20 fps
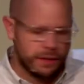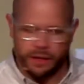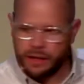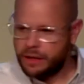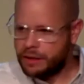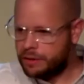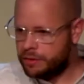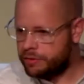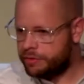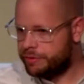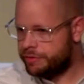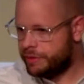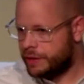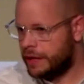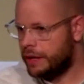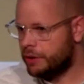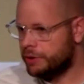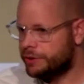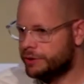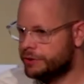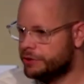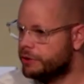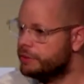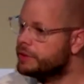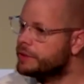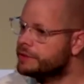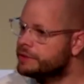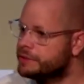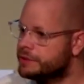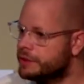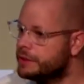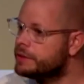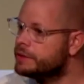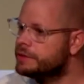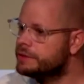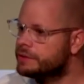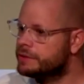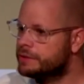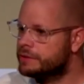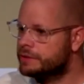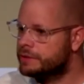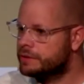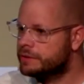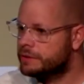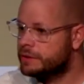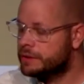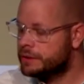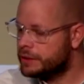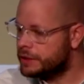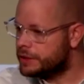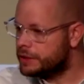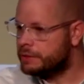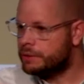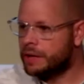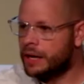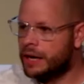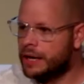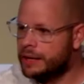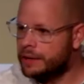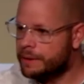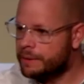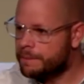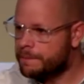of hell-deserving sinners like you and I,